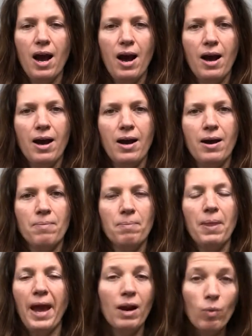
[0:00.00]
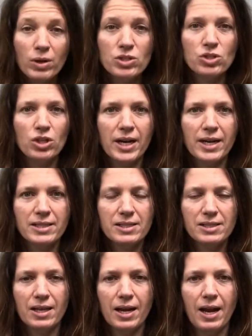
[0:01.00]
And I want to stress
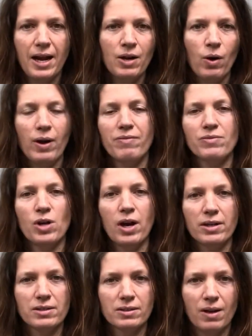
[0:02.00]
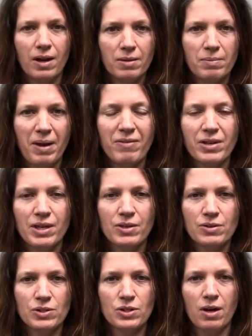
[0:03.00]
that I know I've talked a lot in my
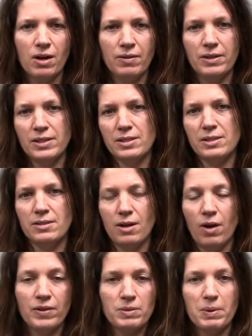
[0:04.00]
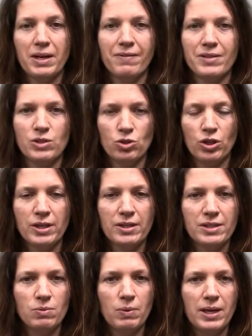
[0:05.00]
videos on this beginning of this journey
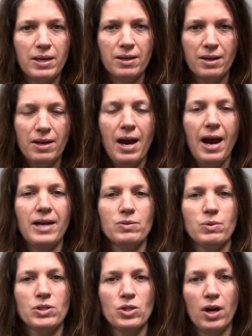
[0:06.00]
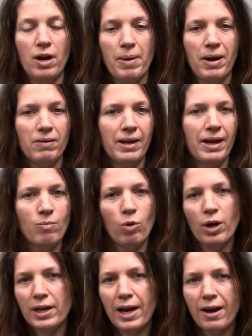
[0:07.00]
this week as we start about like I'm
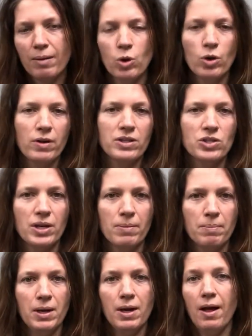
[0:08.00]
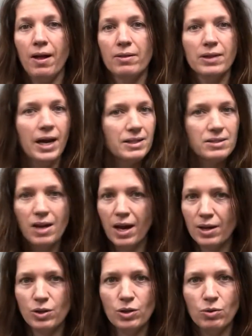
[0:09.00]
working out, I'm going to the gym. That's
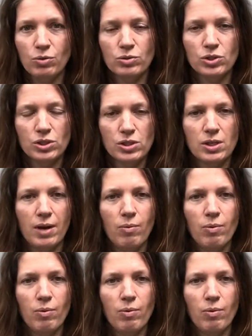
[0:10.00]
not new. Just I